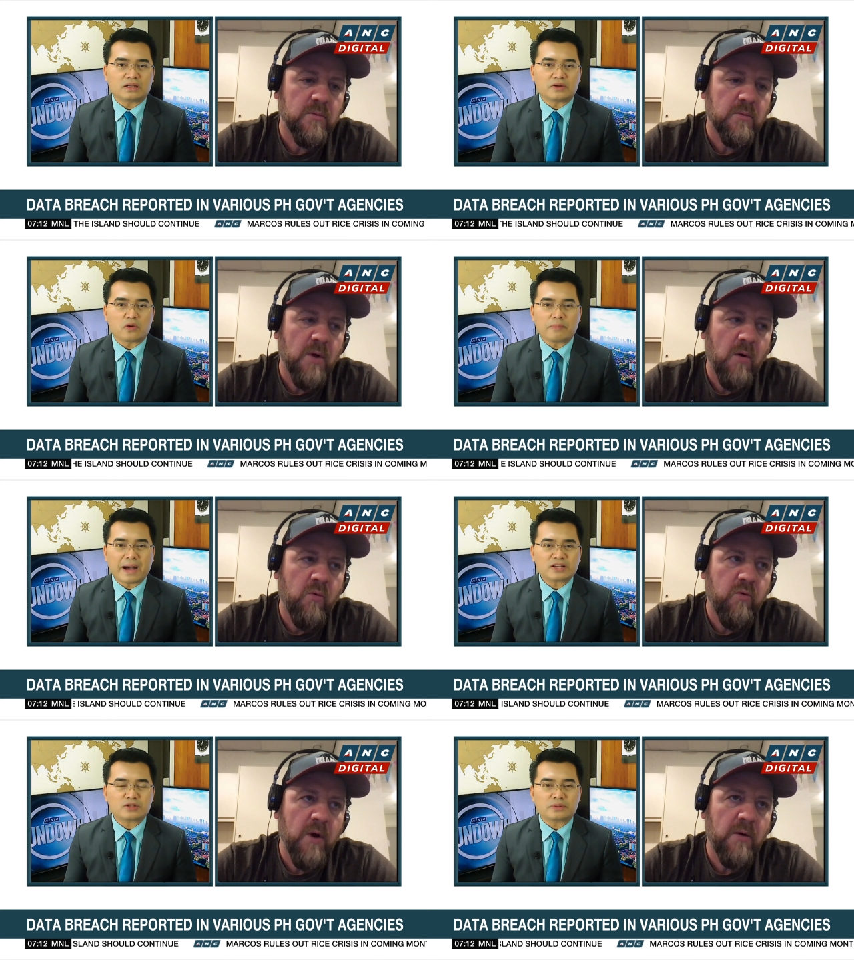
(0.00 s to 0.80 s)
Speaker 1: No
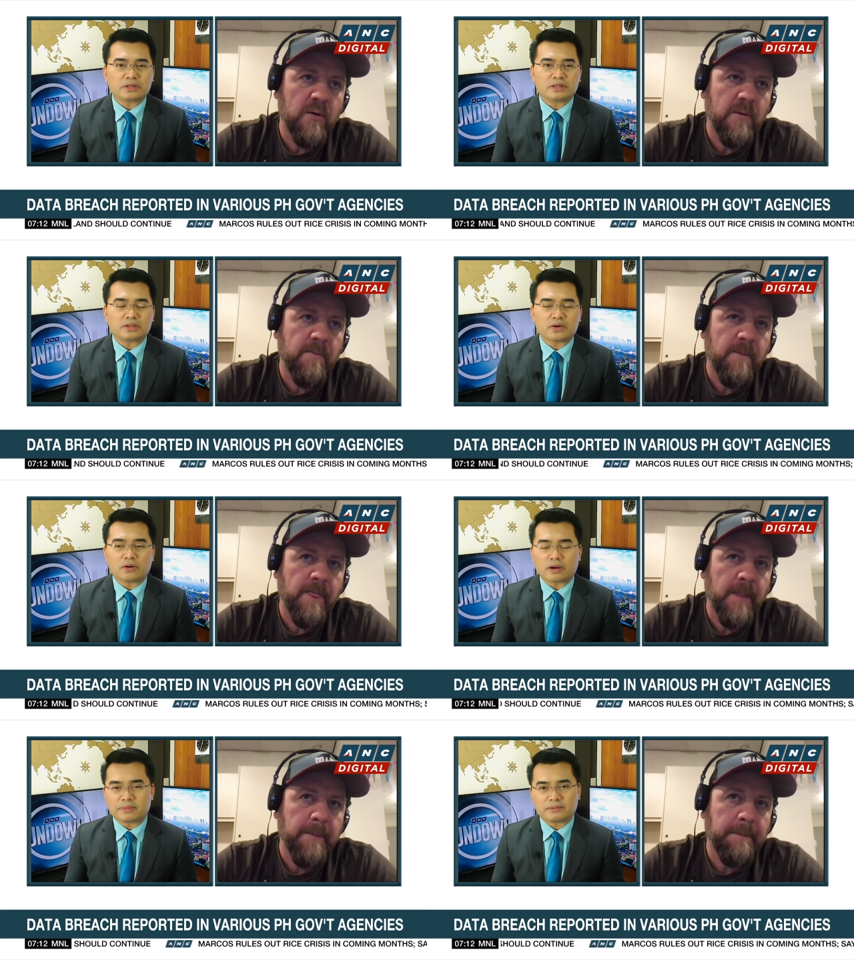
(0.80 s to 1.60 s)
password,
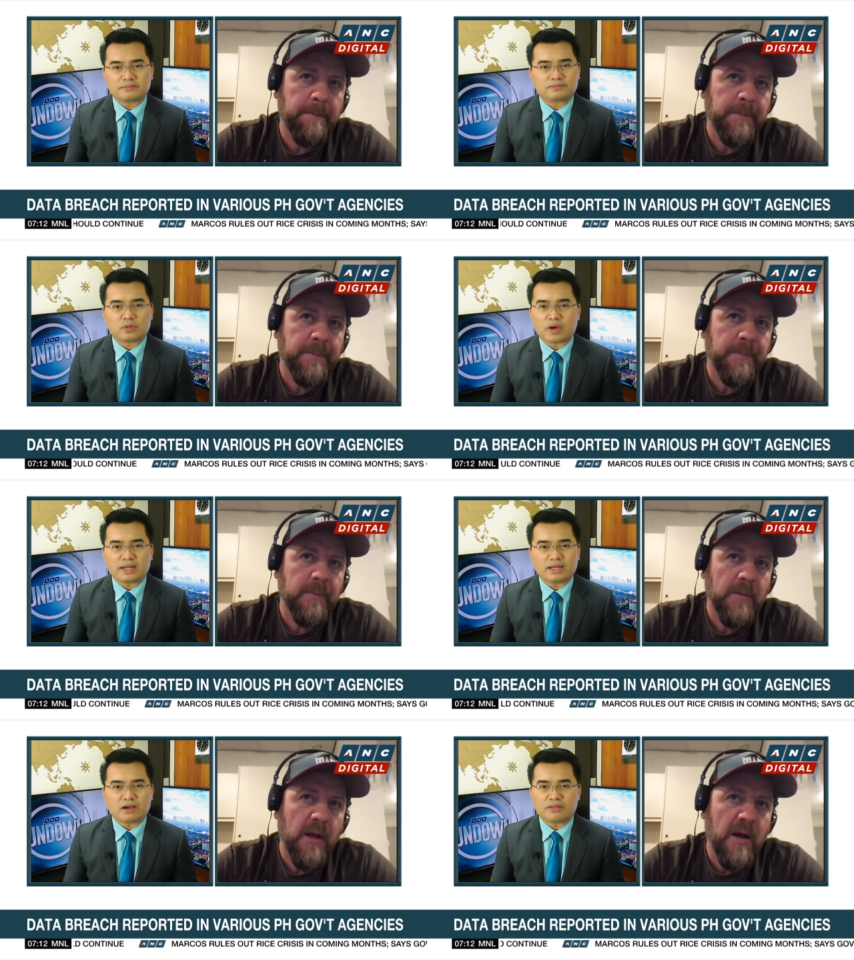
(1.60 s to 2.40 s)
well, no
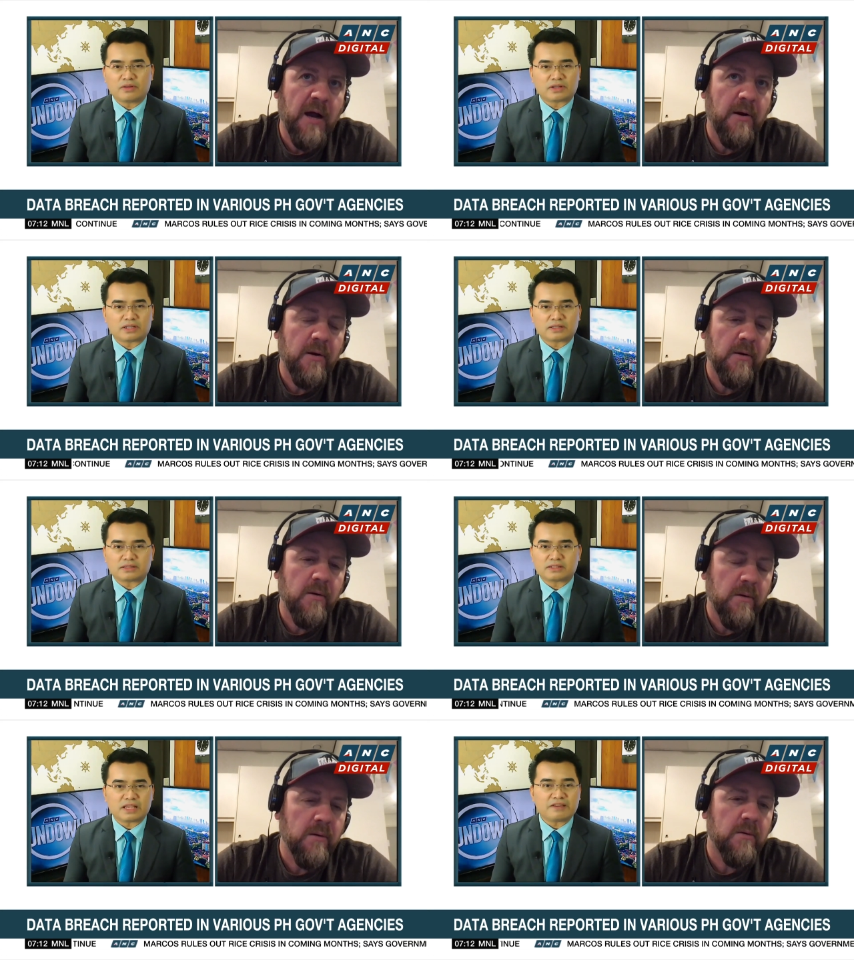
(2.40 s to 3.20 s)
any other
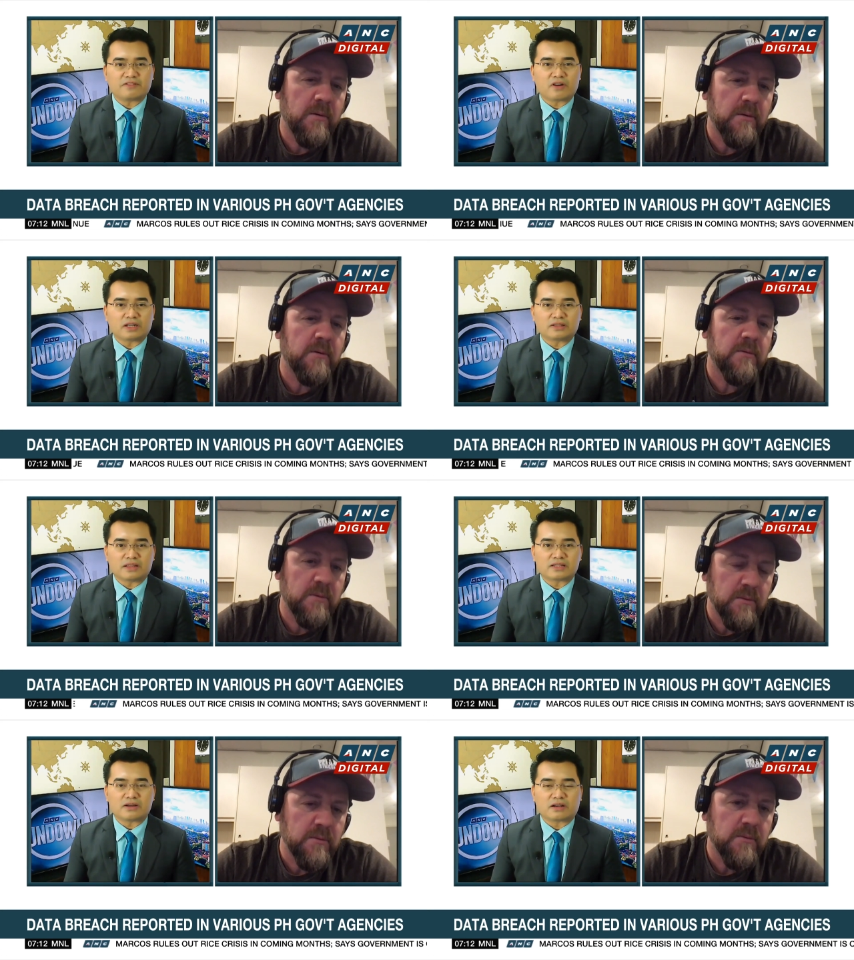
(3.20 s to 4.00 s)
safeguard to
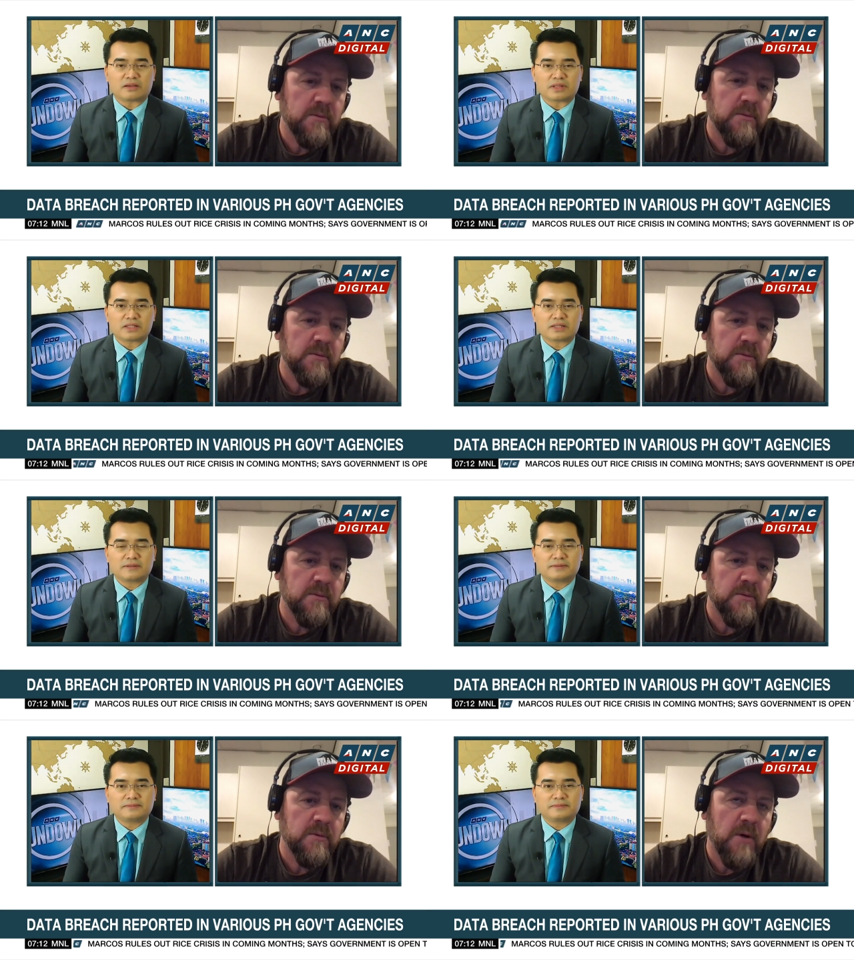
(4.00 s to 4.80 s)
these documents?
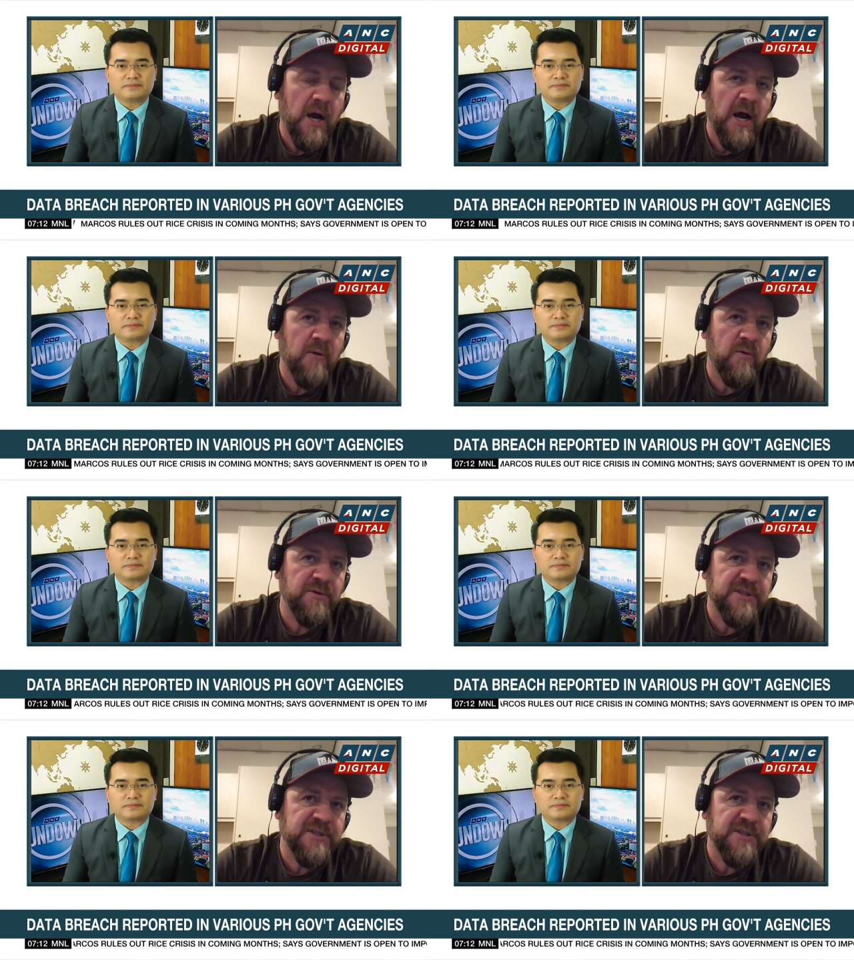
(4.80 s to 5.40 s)
I will